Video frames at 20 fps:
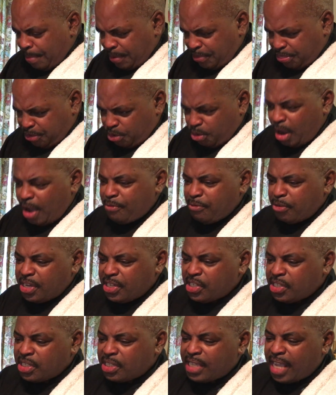through every
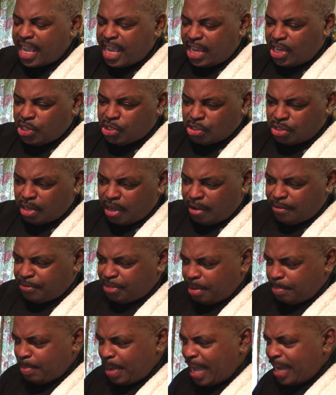stage of
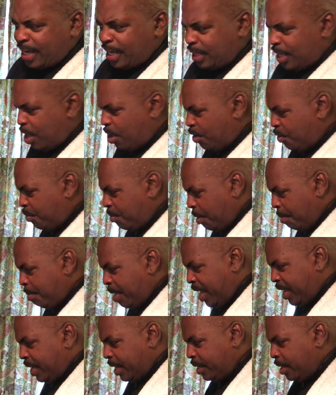the bacalao
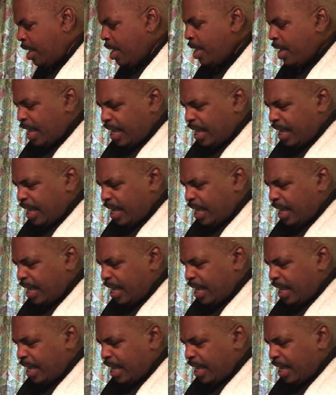making.